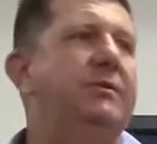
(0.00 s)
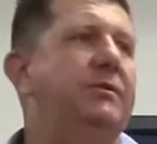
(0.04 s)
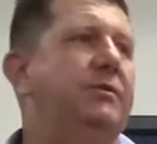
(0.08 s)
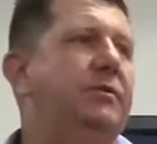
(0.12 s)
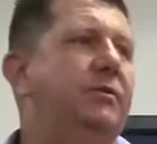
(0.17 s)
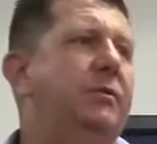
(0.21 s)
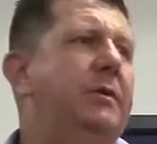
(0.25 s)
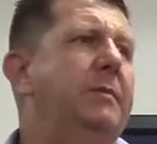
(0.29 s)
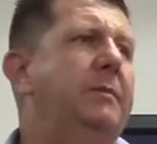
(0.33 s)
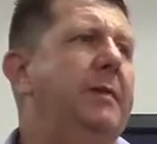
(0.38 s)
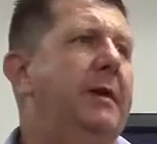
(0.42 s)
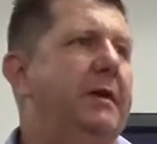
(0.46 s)

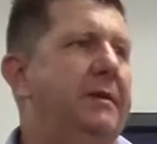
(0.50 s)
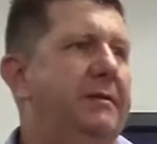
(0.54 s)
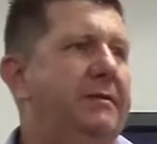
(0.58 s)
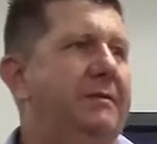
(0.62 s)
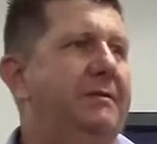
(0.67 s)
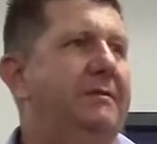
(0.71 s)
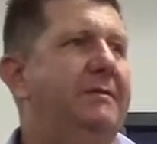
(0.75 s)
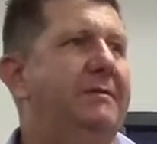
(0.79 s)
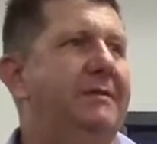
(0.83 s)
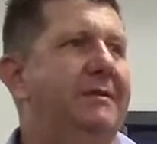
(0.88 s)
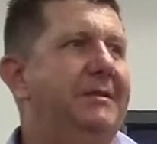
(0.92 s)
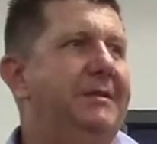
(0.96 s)
talk
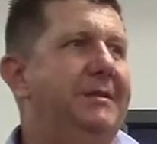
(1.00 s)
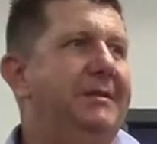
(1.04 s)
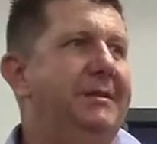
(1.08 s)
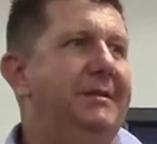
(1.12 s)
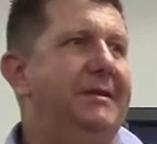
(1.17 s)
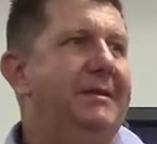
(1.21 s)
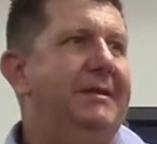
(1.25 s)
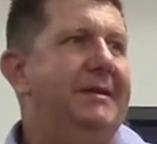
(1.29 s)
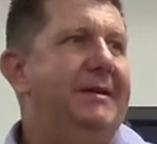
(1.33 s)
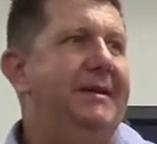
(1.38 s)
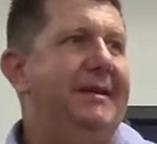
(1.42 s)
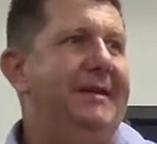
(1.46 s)
about.
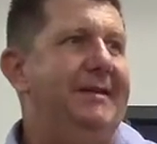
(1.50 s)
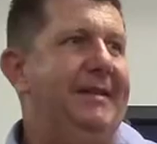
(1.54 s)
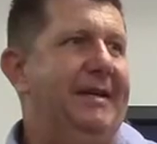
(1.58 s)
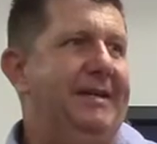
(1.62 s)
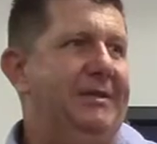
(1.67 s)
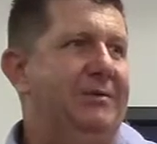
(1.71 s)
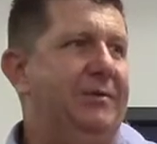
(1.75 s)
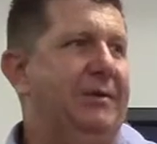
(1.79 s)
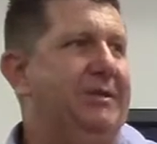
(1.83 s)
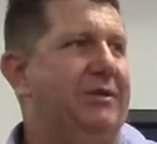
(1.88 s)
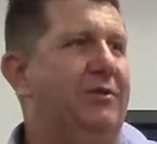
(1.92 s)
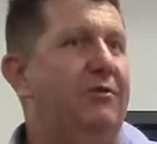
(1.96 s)
And that's
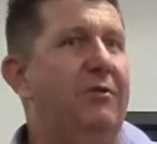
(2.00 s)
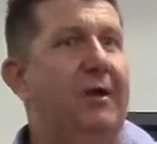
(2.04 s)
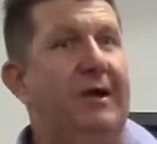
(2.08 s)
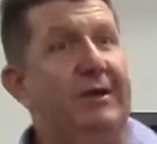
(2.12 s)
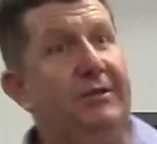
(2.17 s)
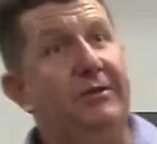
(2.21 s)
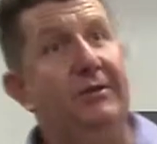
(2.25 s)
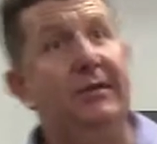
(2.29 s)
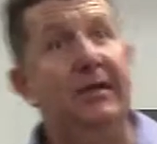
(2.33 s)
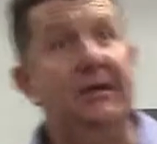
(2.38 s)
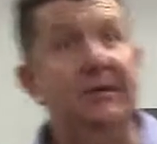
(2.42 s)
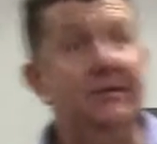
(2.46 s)
why it's great
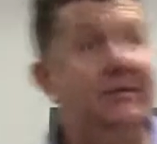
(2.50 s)
to go and